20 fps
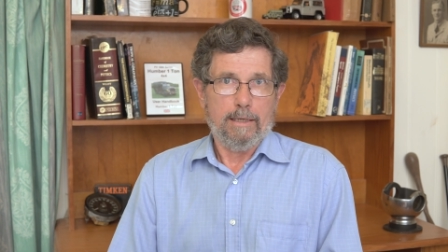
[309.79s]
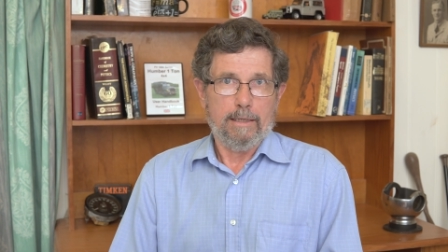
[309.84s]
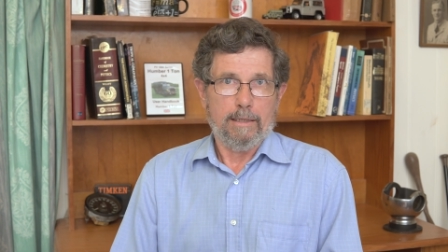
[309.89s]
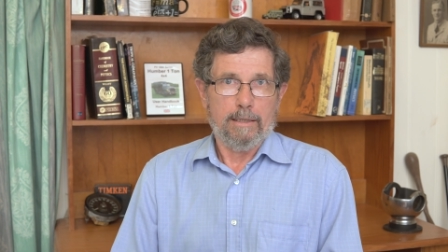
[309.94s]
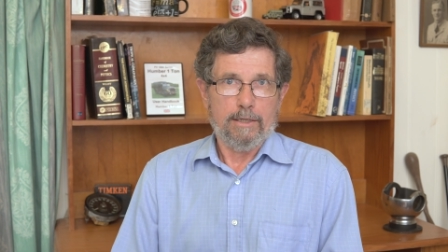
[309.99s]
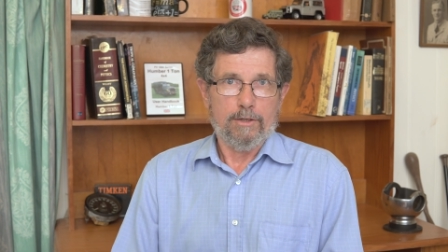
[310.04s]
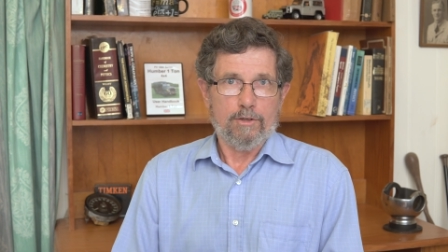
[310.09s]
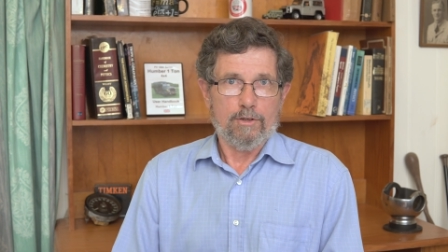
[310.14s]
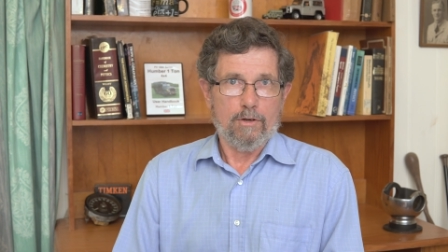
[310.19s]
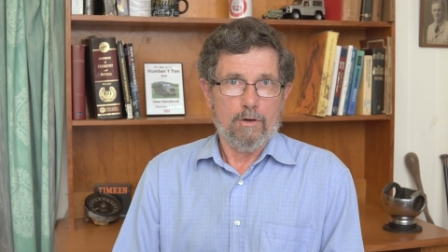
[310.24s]
at
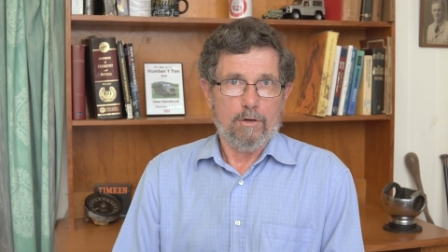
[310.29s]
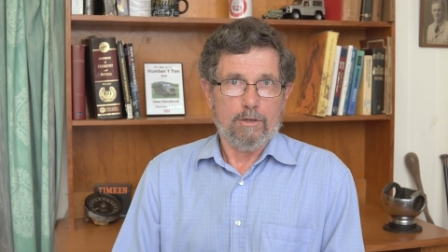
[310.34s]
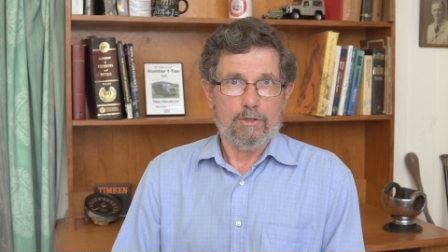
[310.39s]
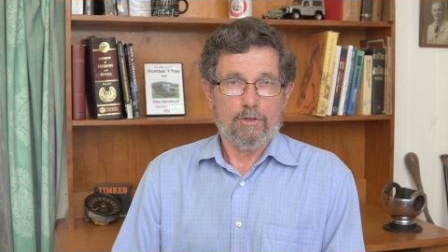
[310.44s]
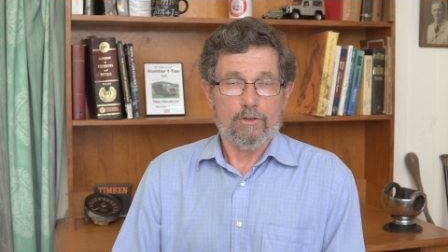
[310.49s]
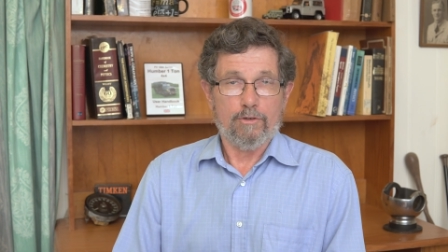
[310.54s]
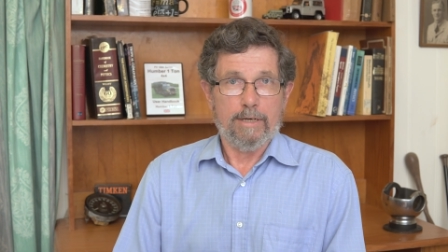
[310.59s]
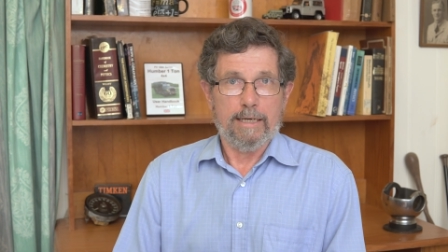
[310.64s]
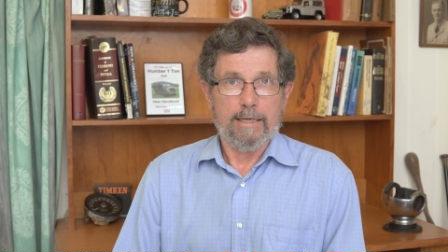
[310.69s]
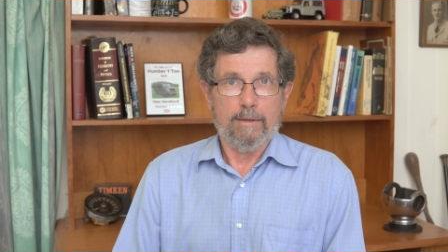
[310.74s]
least not
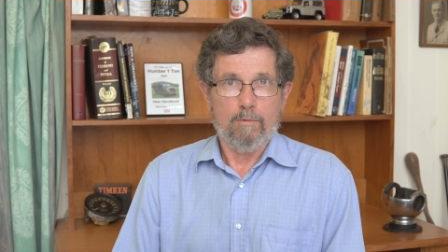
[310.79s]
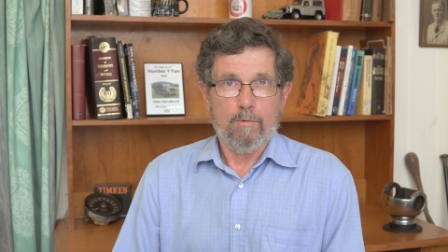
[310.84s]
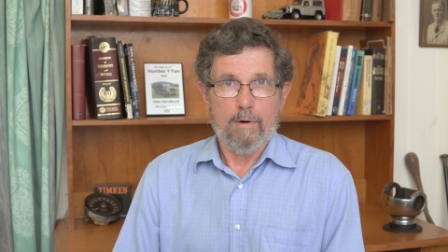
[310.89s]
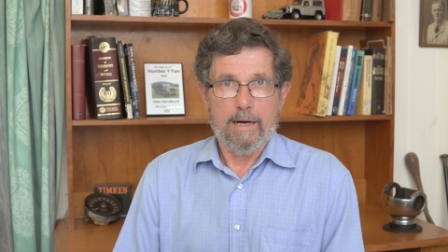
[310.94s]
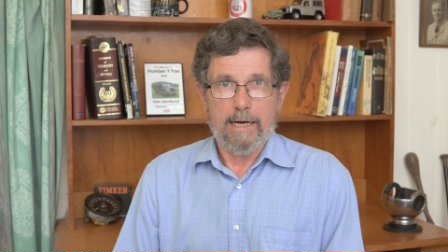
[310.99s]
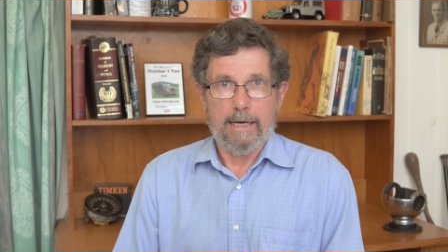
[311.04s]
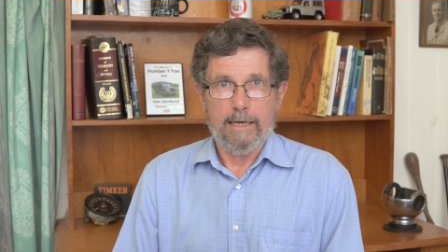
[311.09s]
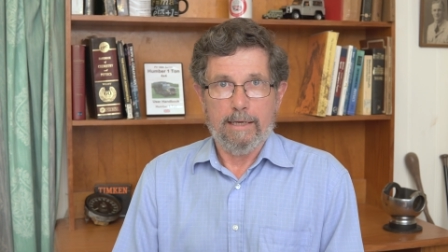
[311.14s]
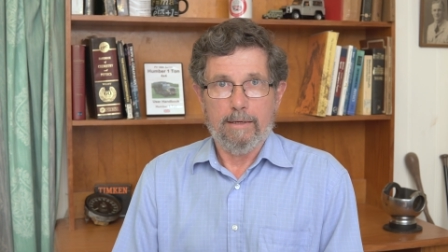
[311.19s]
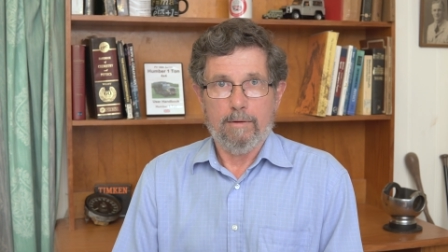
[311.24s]
straight
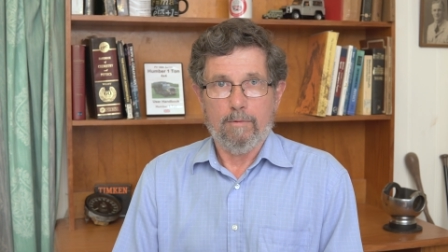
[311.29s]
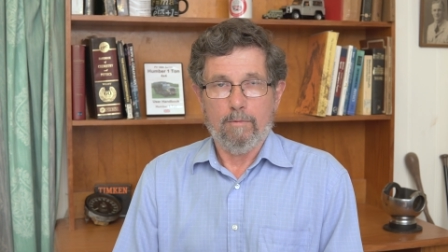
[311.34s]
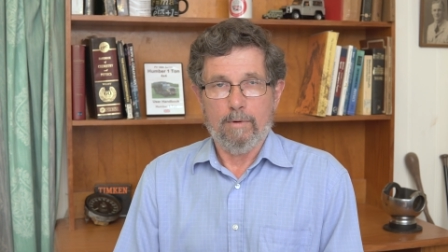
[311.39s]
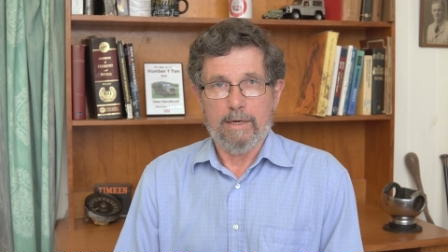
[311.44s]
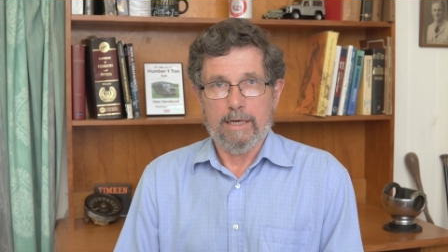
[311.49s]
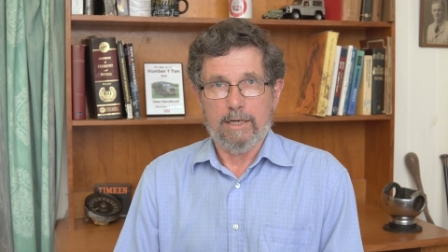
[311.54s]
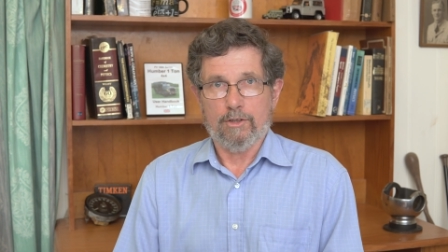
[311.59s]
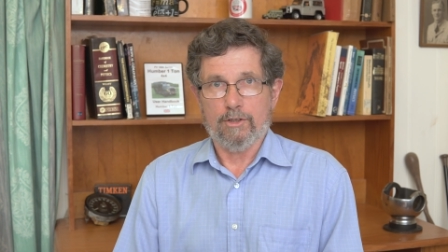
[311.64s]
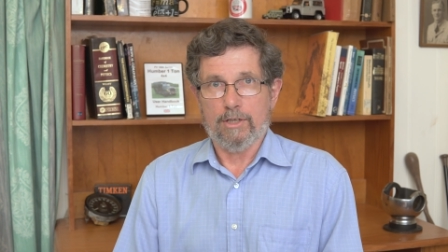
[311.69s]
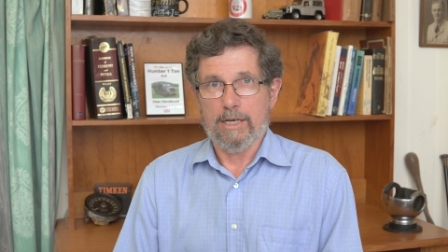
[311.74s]
away
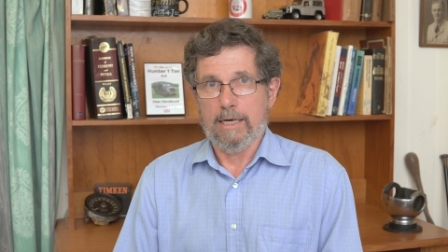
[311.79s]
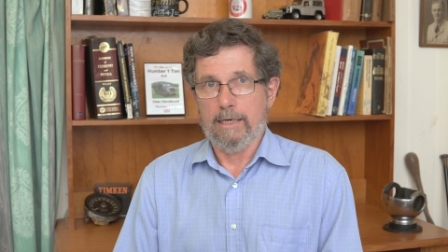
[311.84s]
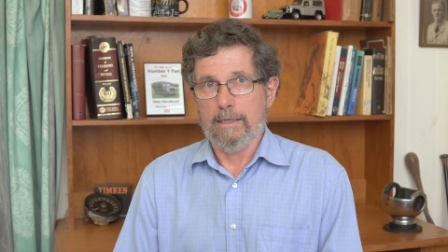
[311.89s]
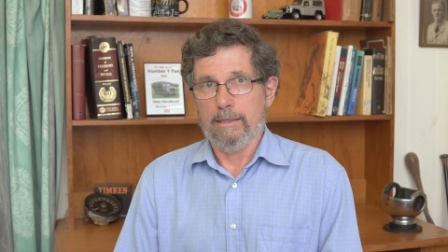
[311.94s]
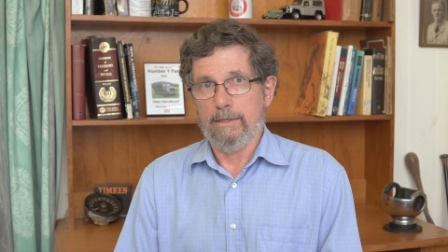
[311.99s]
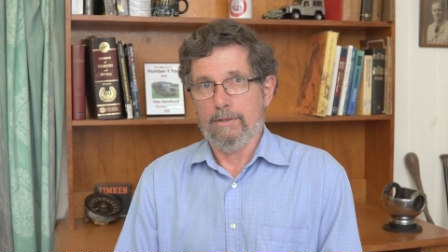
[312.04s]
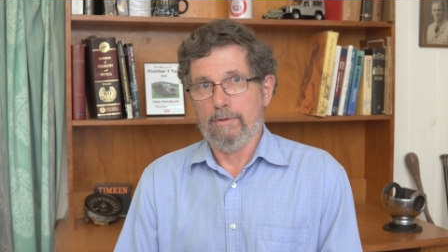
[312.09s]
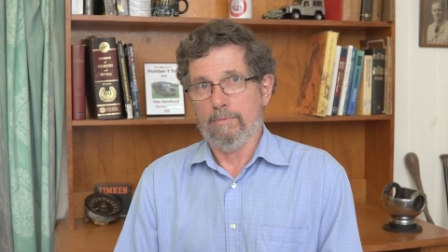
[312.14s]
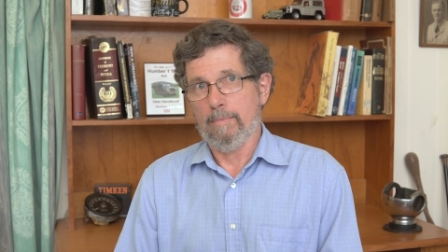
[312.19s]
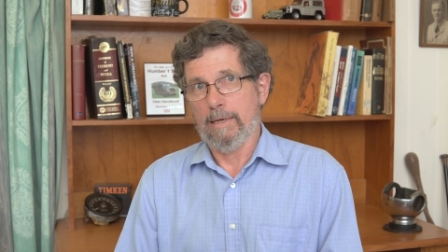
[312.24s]
when a
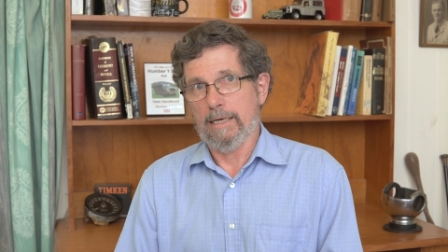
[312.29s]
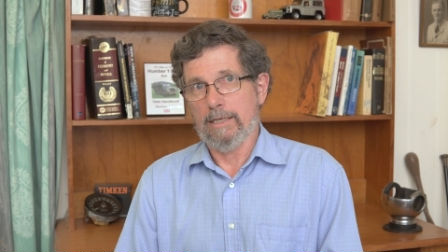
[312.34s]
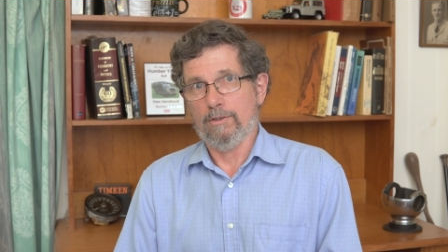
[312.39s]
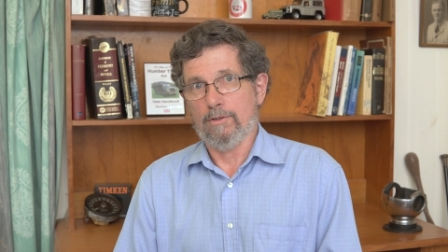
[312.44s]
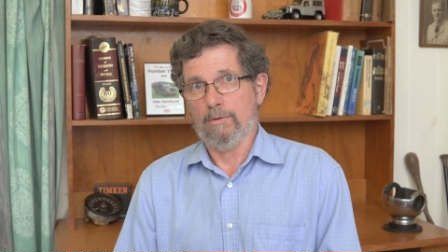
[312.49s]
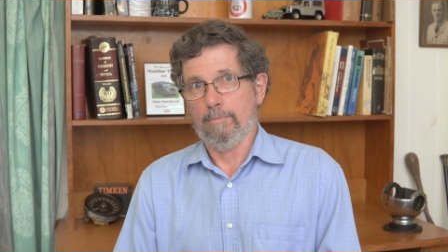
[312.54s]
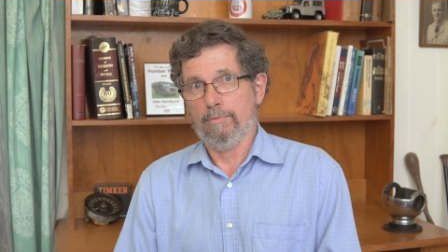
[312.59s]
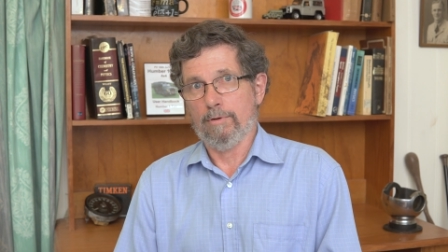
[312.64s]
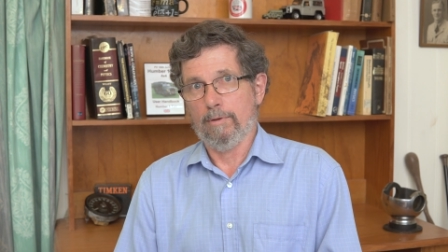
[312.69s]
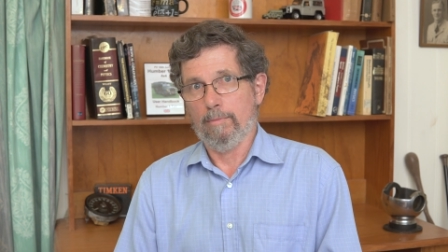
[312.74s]
scientist
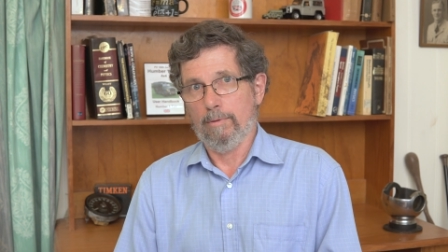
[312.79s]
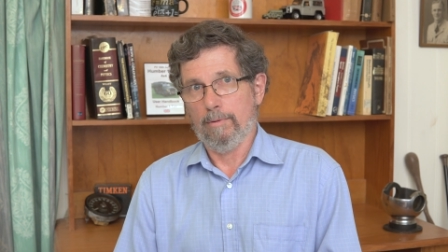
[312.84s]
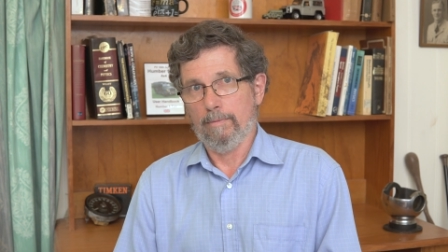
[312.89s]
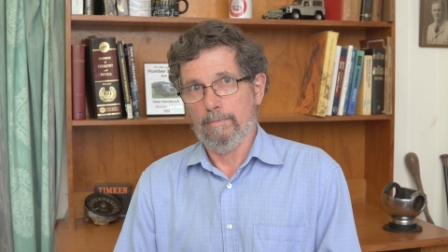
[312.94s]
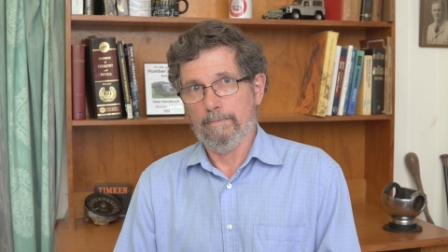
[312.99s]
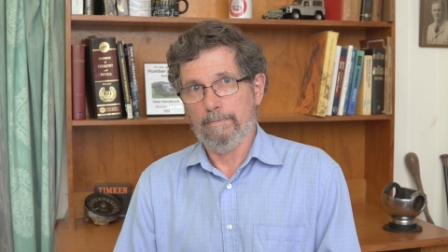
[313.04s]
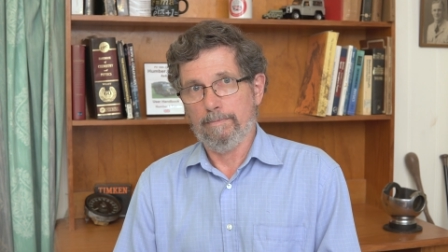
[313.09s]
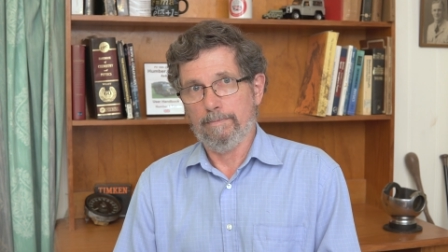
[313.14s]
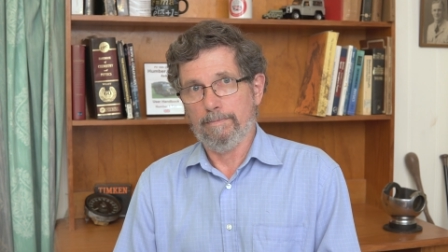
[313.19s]
makes a problem.